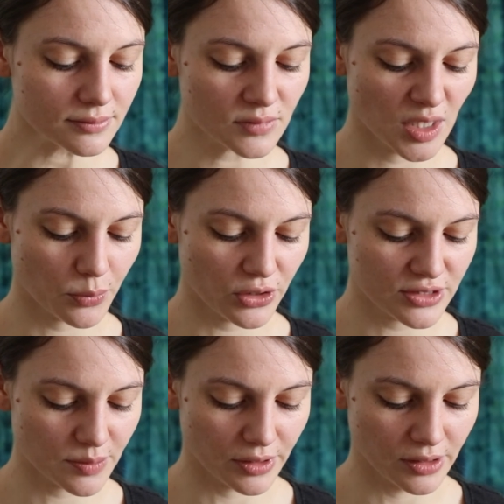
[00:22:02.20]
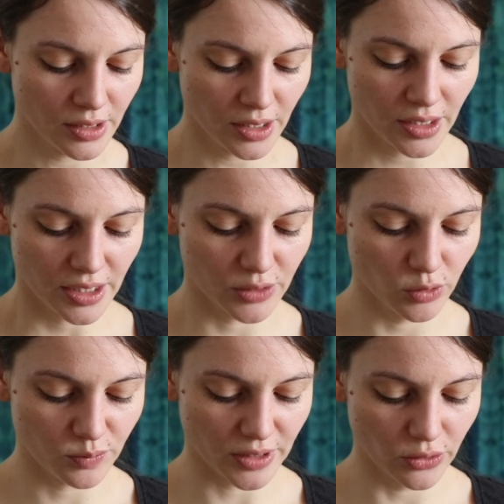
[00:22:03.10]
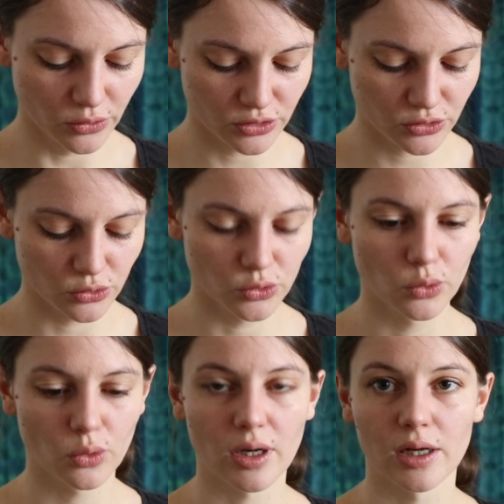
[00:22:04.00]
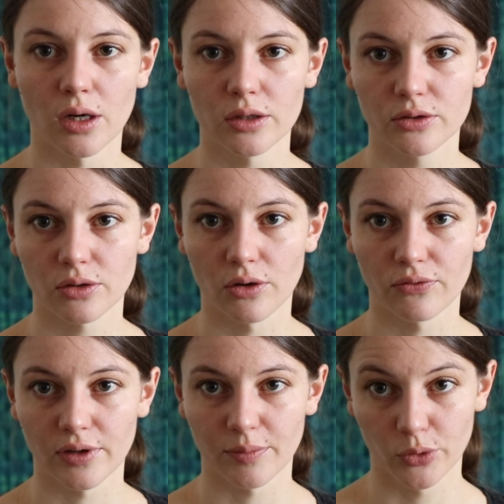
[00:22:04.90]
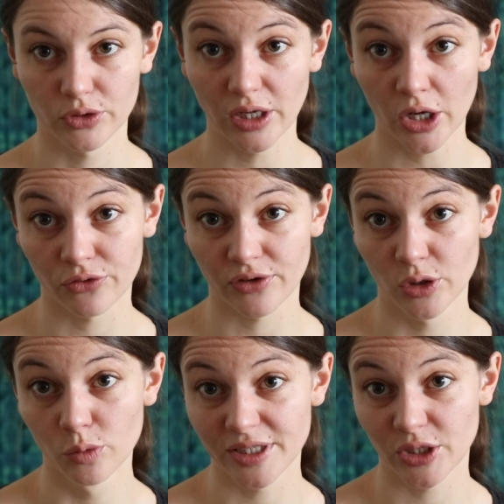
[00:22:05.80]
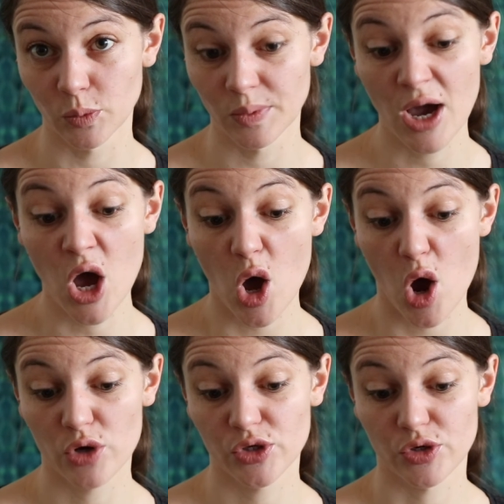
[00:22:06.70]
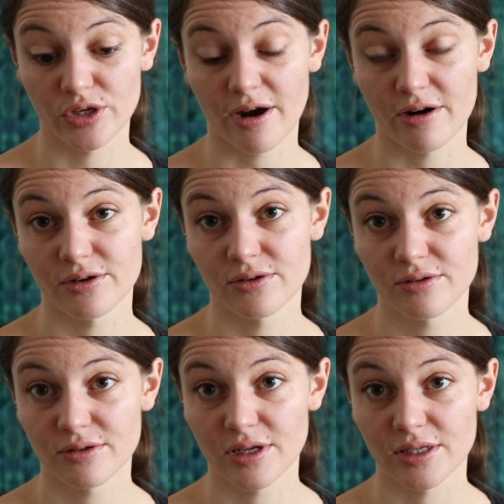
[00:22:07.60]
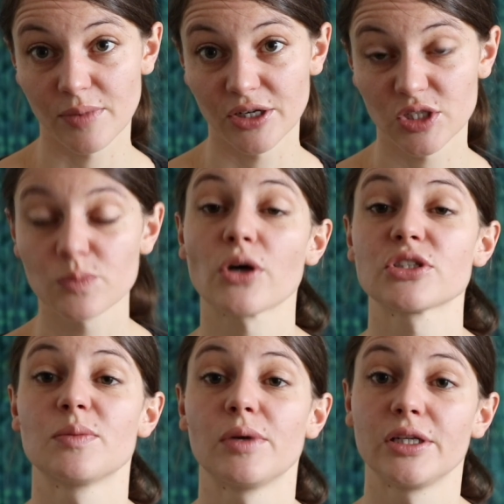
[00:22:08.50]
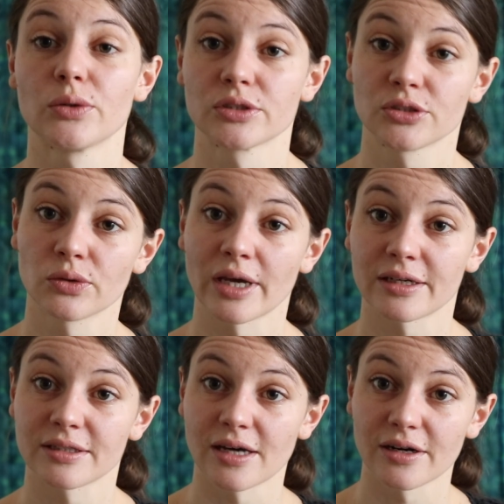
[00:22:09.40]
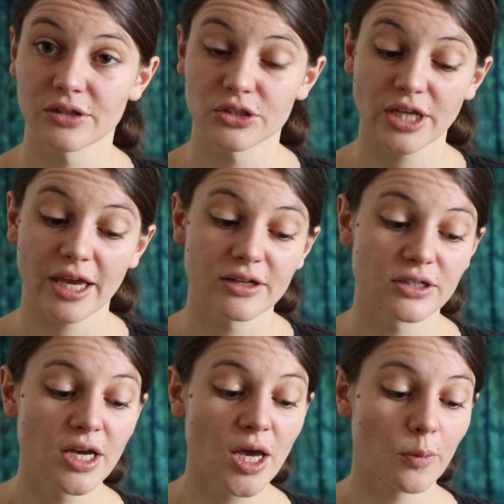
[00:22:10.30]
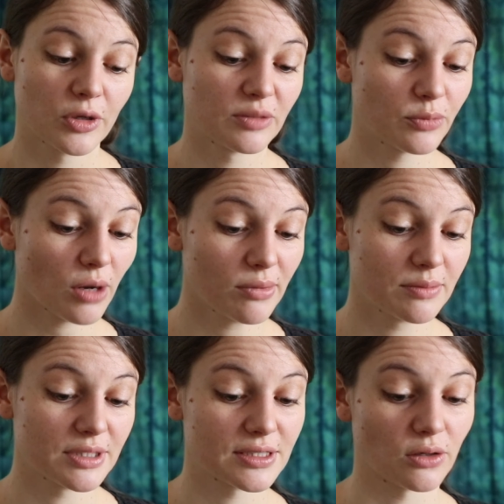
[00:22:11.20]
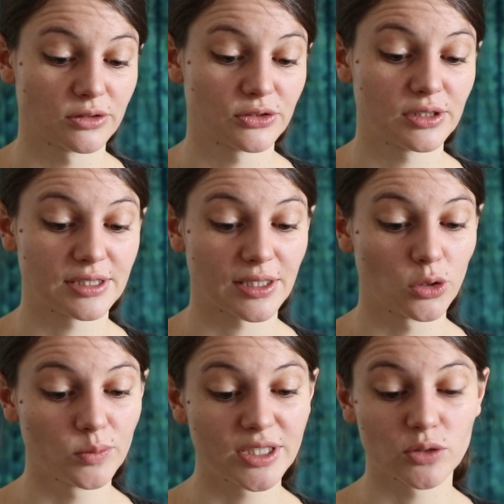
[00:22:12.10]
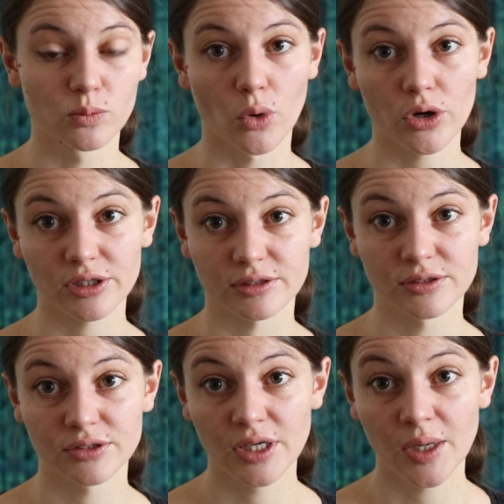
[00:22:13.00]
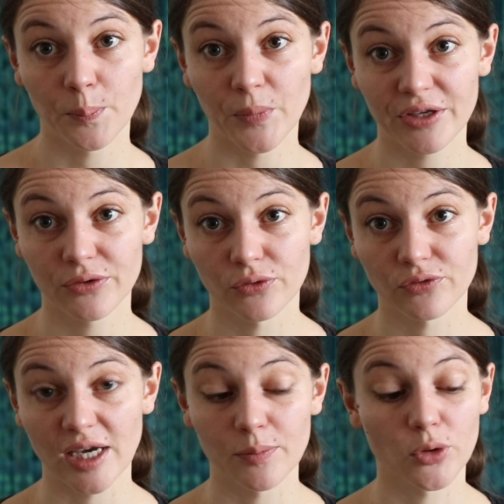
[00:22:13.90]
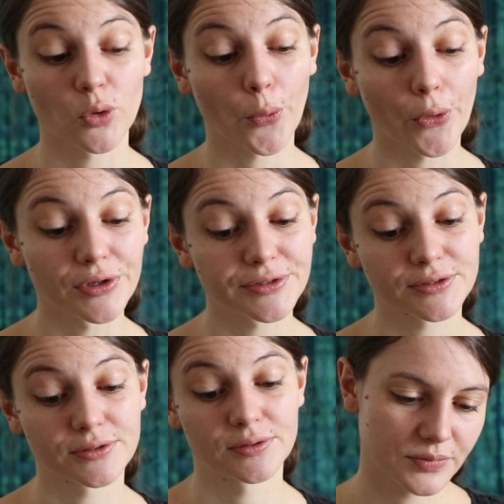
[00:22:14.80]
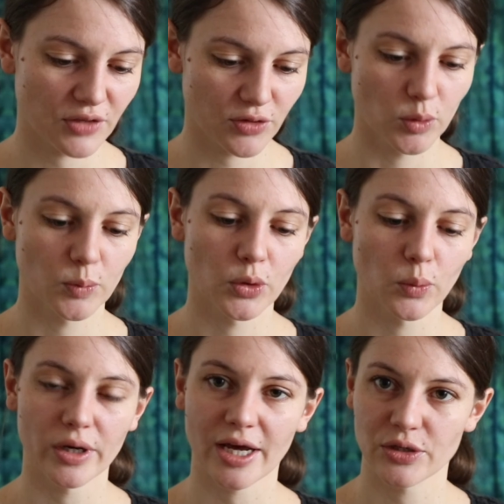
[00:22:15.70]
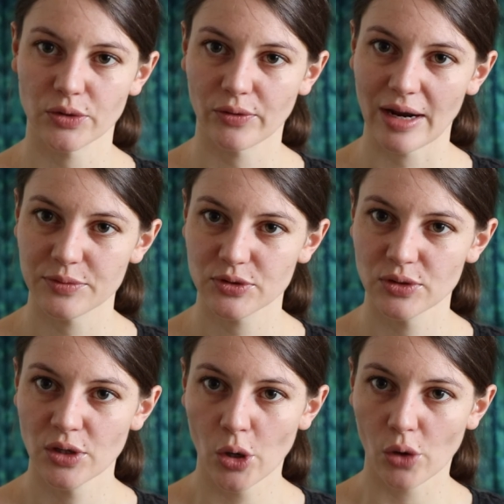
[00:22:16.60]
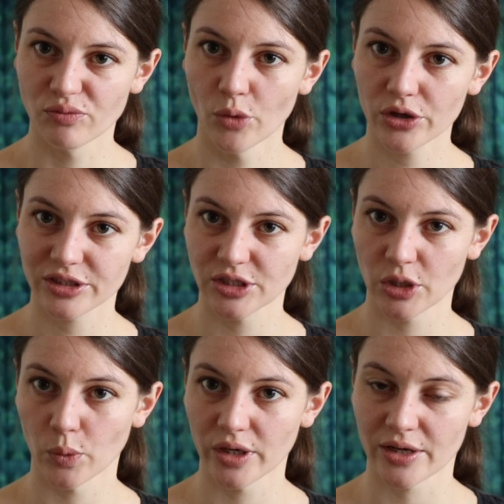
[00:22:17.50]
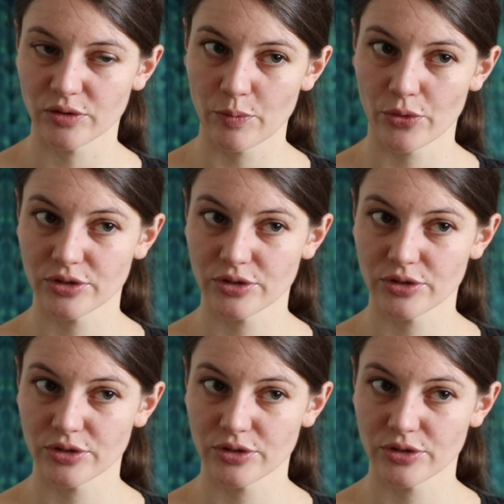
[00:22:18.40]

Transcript: in principle it would be good to put a lot of aluminium on your yarn as much as possible in order to get a darker shade. But the problem is also this aluminium mordant makes your fiber coarse. If you would put 100 grams of mordant in 100